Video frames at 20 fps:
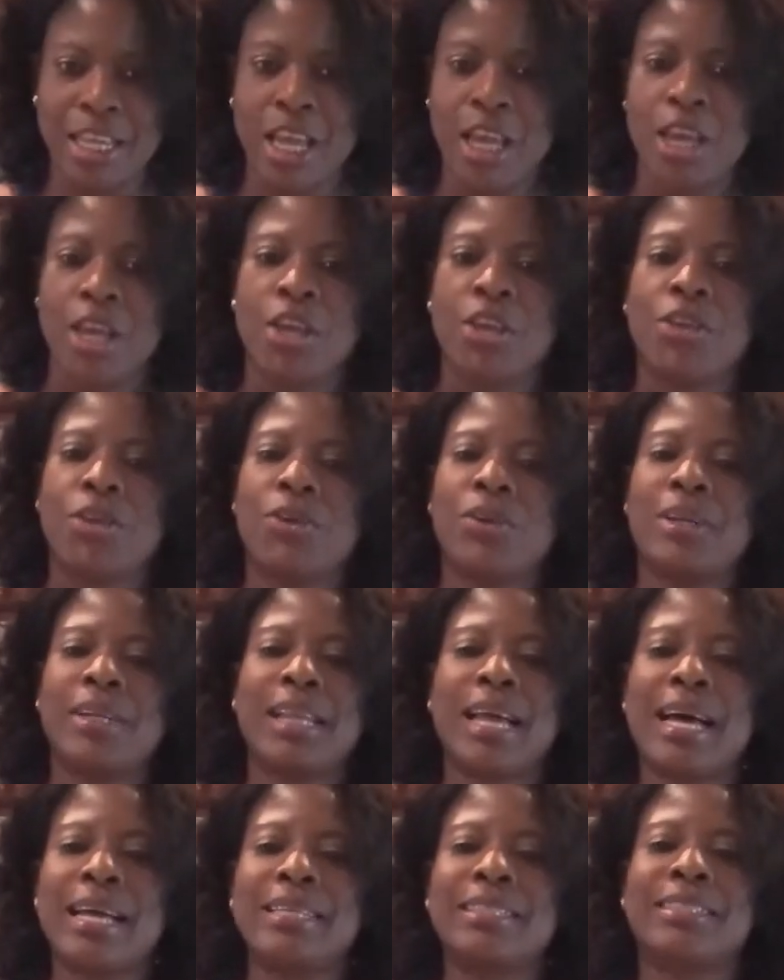
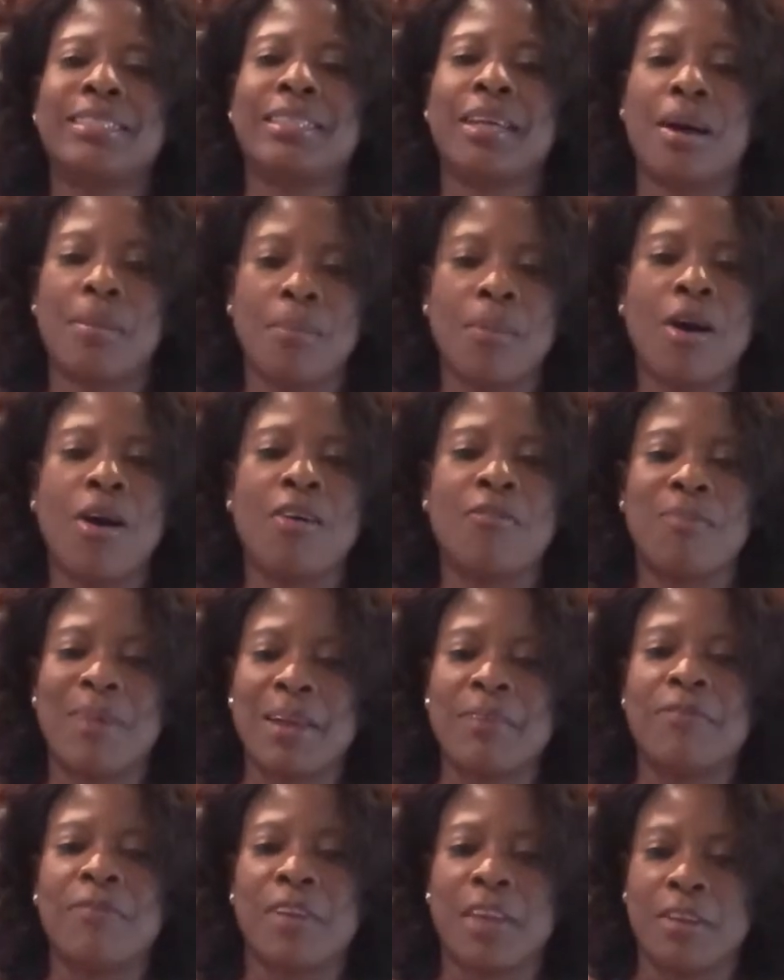utilizes some of my
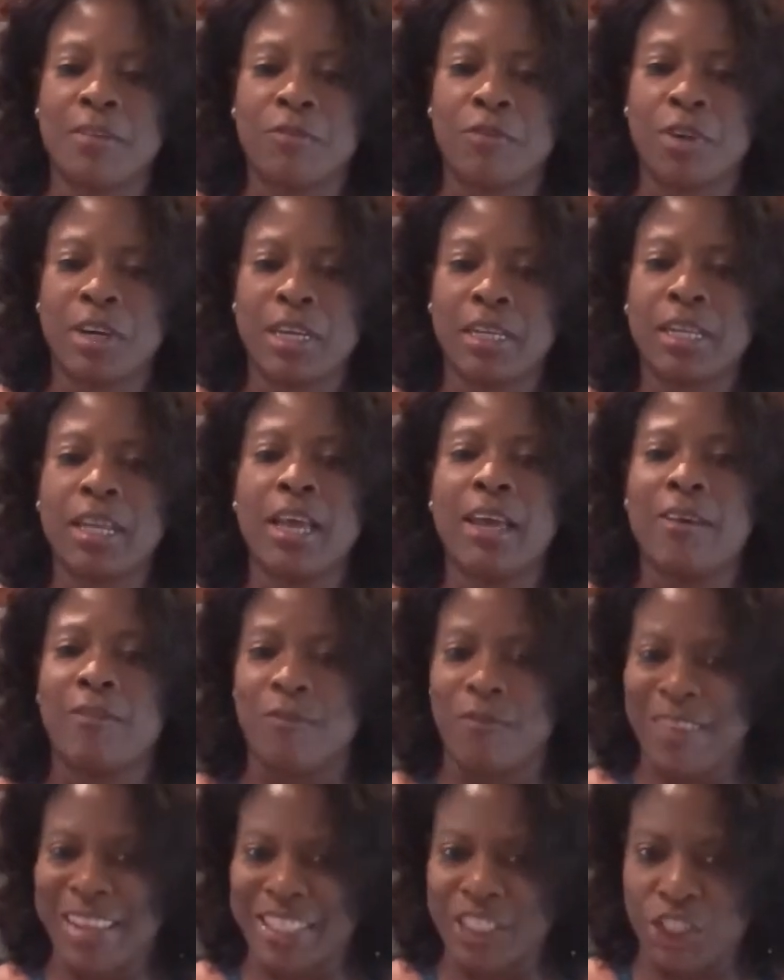favorite
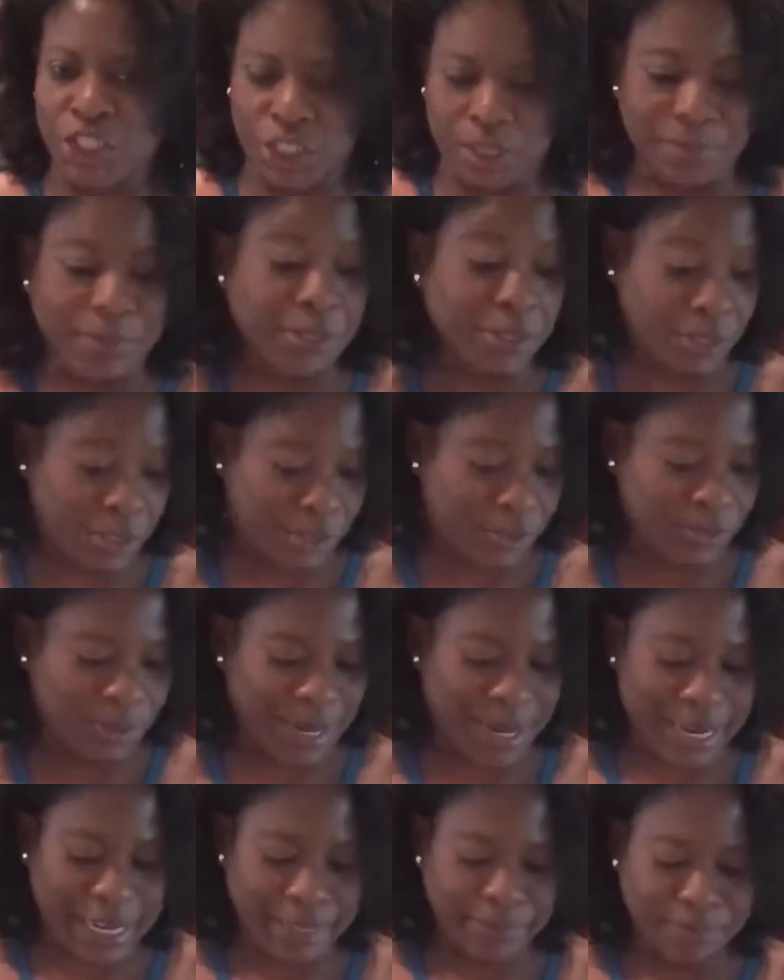vegetables,
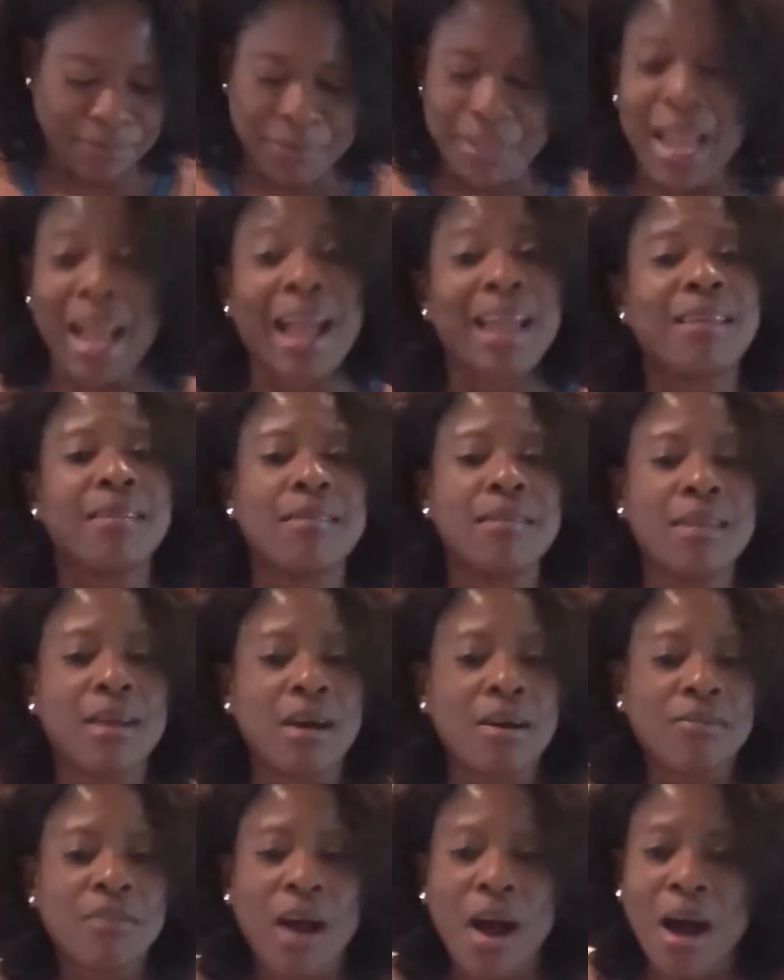right? I
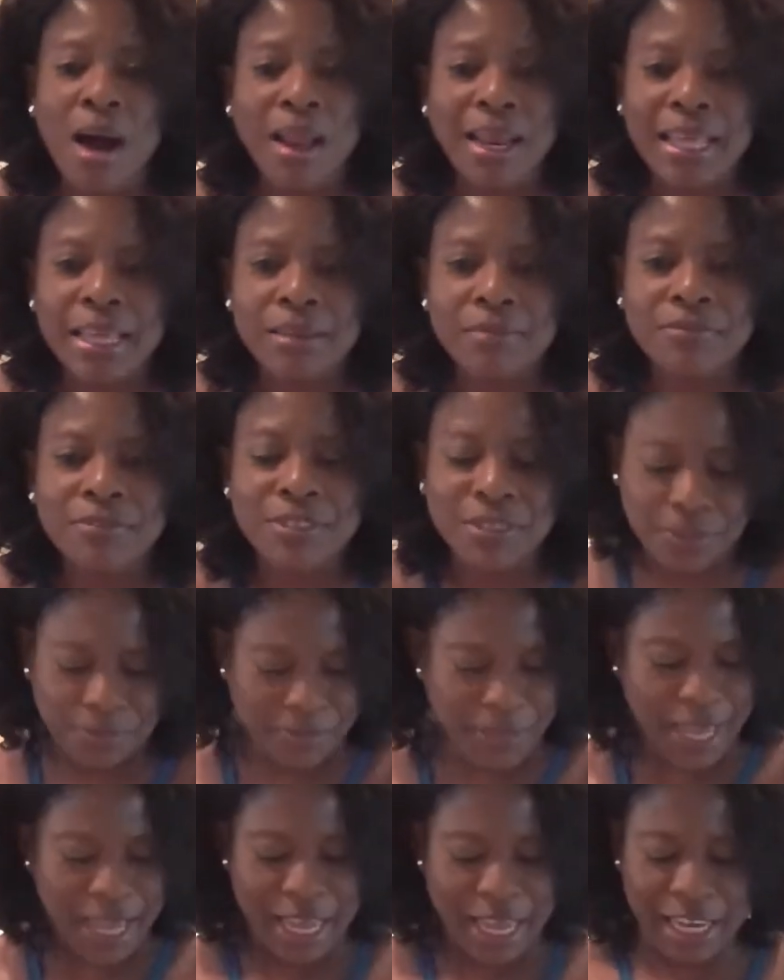love olives.
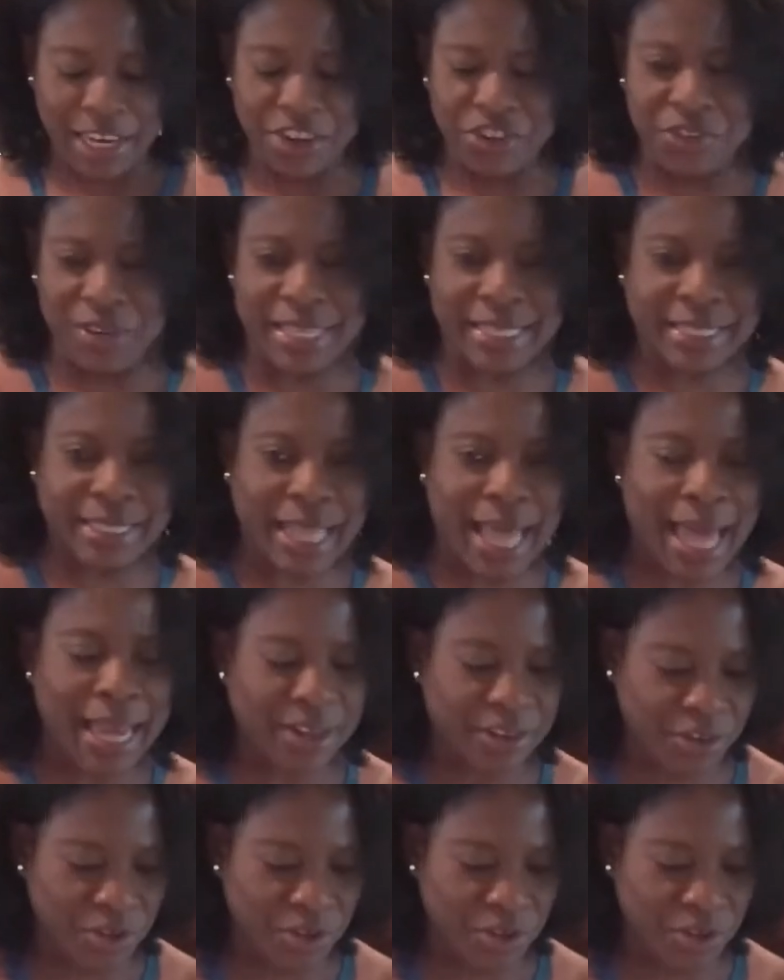In a Greek salad, you